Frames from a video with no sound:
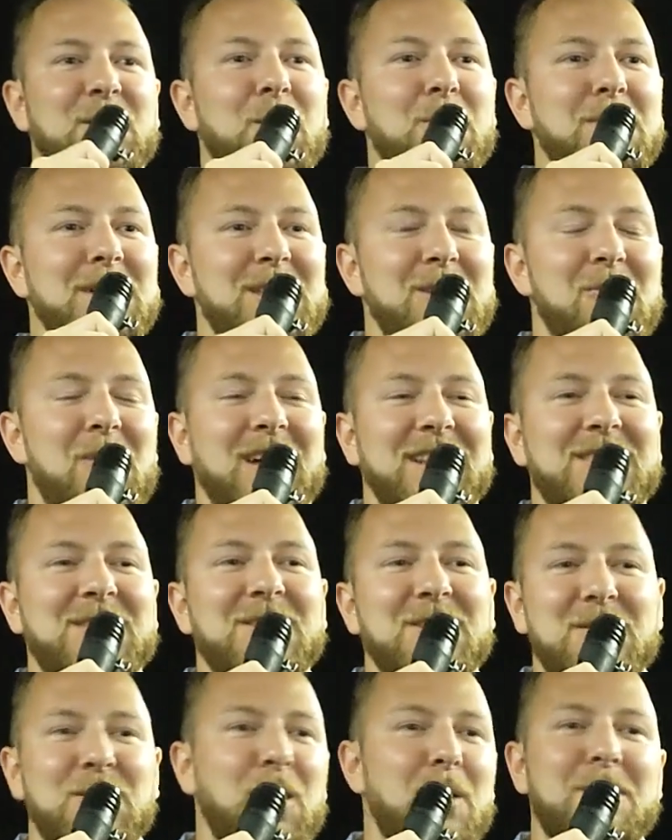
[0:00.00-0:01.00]

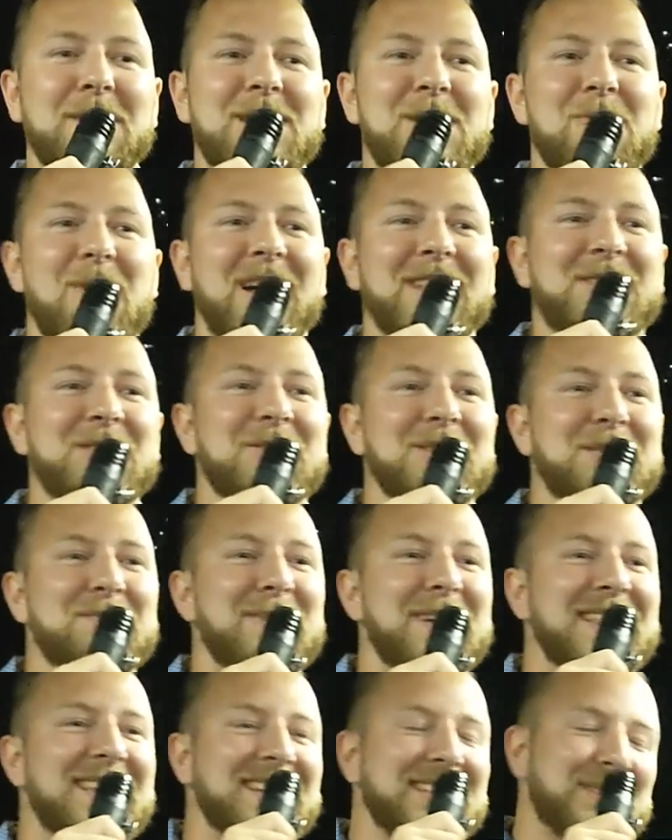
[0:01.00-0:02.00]
Nobody want to
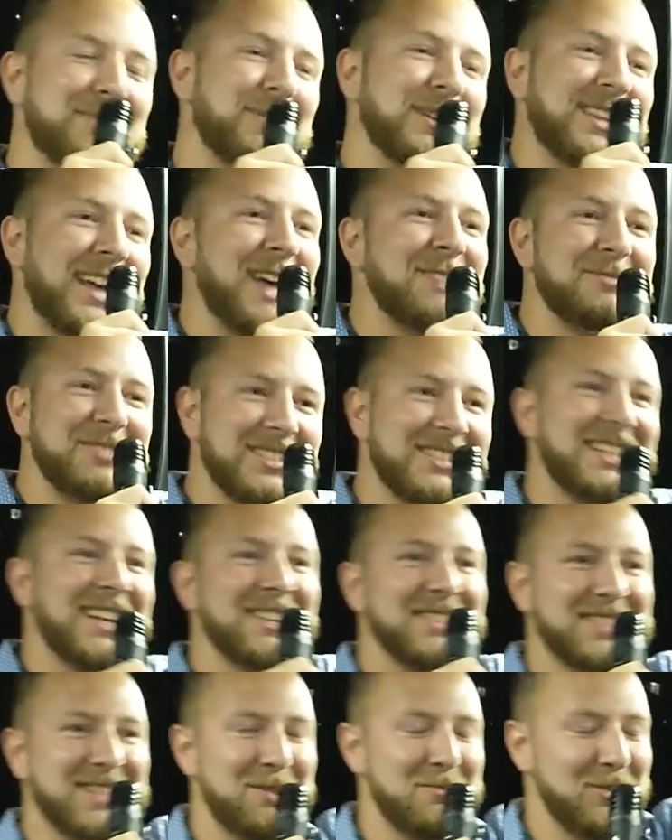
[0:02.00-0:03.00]
admit it, but I will
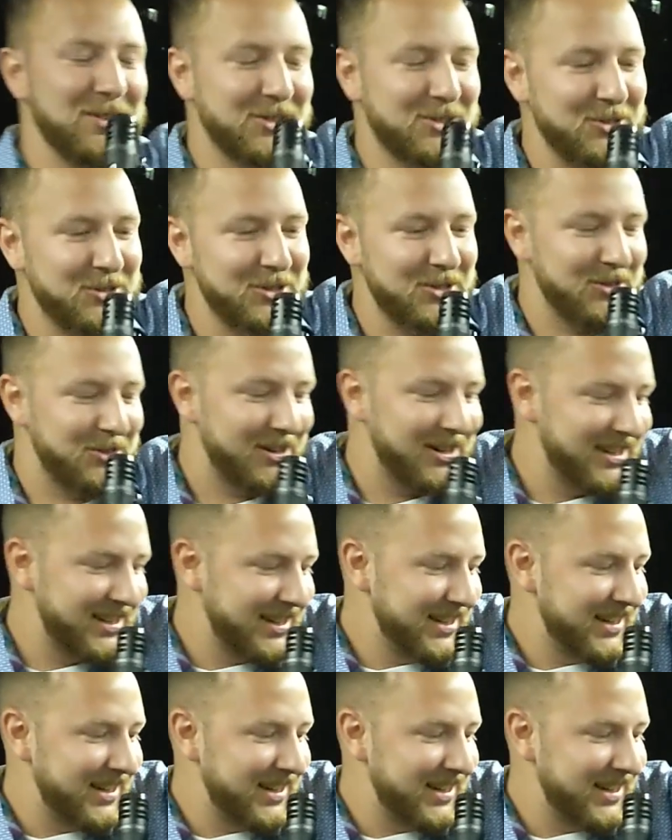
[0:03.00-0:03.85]
sell someone to you.